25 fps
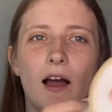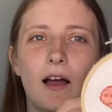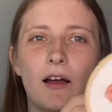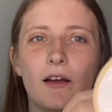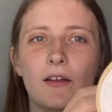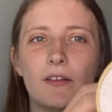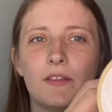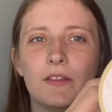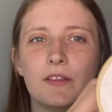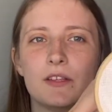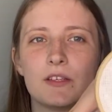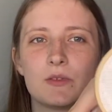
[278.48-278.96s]

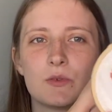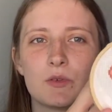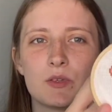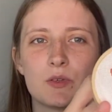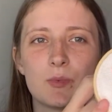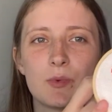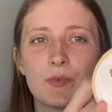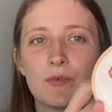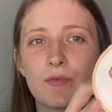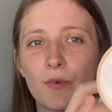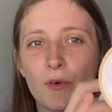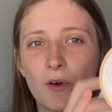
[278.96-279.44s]
this was
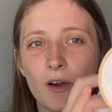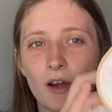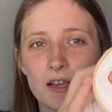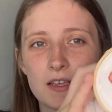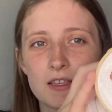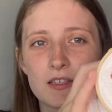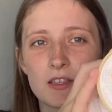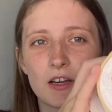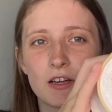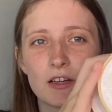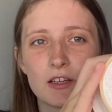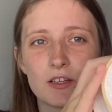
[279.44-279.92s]
before I
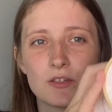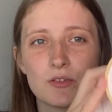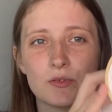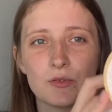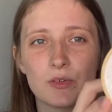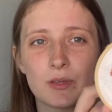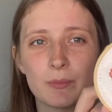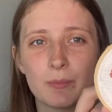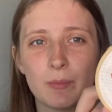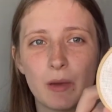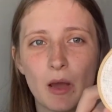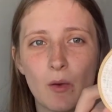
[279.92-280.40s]
started
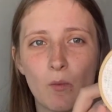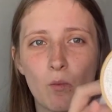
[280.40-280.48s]
doing my